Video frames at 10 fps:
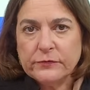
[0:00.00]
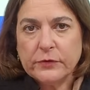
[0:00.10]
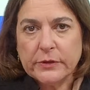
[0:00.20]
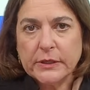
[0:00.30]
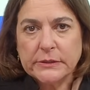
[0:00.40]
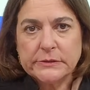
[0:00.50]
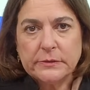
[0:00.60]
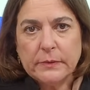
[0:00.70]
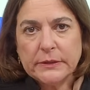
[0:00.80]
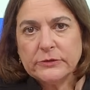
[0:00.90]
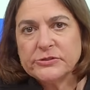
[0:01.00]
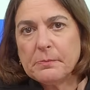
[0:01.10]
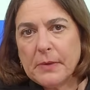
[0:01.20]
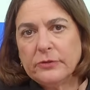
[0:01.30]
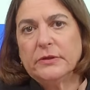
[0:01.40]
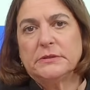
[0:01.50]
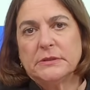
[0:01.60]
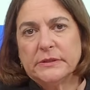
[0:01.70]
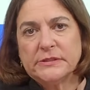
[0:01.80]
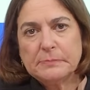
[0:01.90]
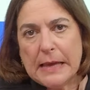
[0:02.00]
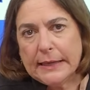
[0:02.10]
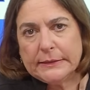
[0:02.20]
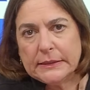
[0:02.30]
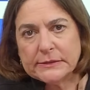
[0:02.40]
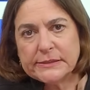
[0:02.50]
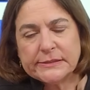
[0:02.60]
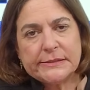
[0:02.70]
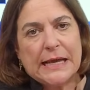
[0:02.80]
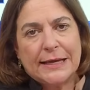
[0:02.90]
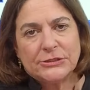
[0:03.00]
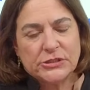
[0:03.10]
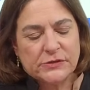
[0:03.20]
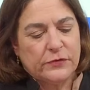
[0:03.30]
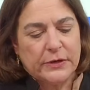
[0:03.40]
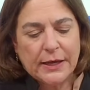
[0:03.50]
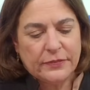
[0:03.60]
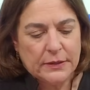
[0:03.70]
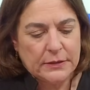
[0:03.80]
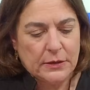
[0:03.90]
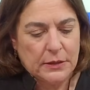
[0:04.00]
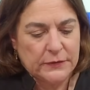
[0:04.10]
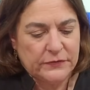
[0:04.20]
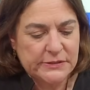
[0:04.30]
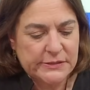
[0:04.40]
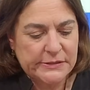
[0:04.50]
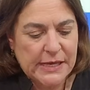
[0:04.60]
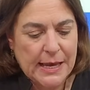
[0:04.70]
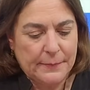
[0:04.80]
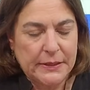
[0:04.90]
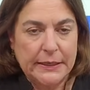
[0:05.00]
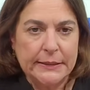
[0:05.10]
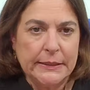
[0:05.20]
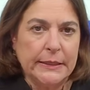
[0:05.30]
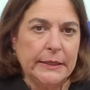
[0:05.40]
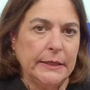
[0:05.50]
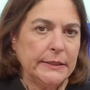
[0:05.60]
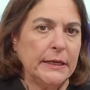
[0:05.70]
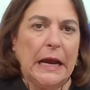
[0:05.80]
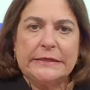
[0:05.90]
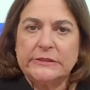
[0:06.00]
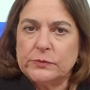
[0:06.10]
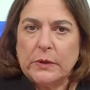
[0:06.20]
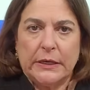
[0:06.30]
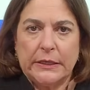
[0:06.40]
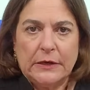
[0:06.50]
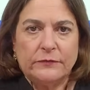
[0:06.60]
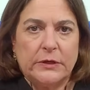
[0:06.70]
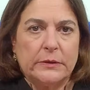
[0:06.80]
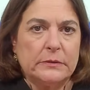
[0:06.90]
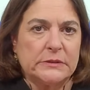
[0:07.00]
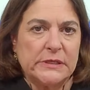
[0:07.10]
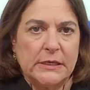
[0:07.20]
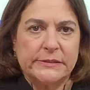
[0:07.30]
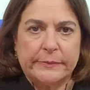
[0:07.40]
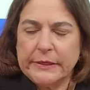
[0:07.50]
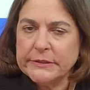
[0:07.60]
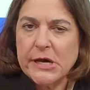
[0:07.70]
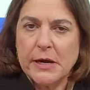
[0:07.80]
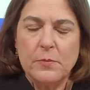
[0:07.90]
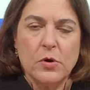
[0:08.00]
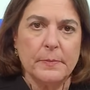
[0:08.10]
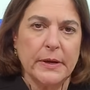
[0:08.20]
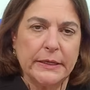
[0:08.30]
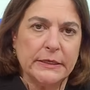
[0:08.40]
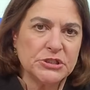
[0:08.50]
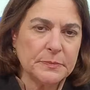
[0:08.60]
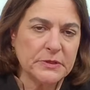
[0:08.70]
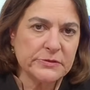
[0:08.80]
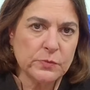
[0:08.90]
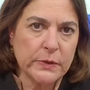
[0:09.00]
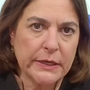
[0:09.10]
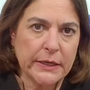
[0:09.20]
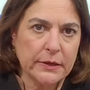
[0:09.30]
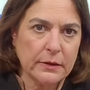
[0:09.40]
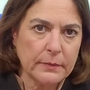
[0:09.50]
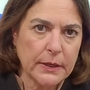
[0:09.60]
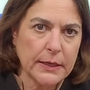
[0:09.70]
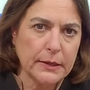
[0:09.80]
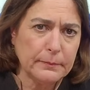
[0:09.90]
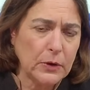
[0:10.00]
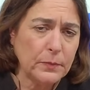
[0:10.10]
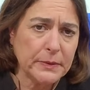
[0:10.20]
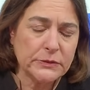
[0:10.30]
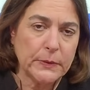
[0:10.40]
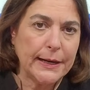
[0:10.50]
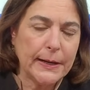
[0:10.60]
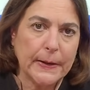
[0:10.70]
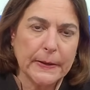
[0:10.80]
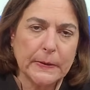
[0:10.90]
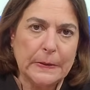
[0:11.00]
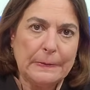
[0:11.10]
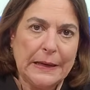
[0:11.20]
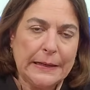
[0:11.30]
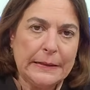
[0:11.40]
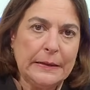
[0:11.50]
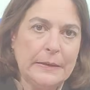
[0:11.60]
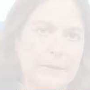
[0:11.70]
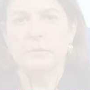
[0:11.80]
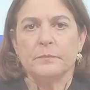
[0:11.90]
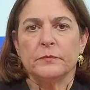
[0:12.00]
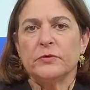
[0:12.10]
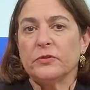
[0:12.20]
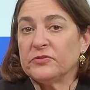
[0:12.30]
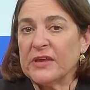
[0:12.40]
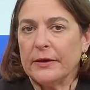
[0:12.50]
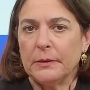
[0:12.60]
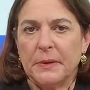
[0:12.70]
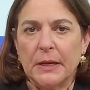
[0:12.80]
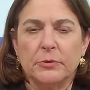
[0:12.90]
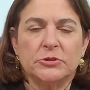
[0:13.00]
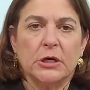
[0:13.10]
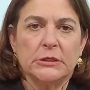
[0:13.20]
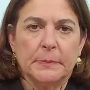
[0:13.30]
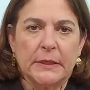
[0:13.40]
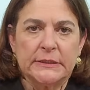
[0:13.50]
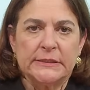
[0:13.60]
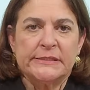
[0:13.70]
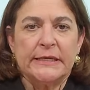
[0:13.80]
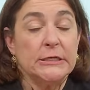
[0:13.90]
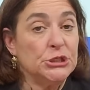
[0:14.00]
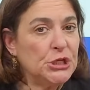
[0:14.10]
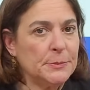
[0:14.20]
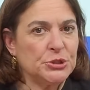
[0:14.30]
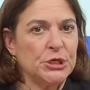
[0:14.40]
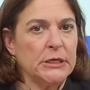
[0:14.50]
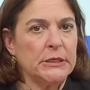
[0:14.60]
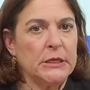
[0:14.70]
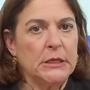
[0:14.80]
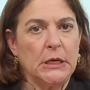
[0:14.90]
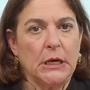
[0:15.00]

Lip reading: for this, right? There's a method to this madness. It's not just for nothing that all of this is happening. And here I just want to give you a sense. I'm going to talk more about Egypt this week, and I'm hoping to write an article about it. So the Saudi paper talked about this Egyptian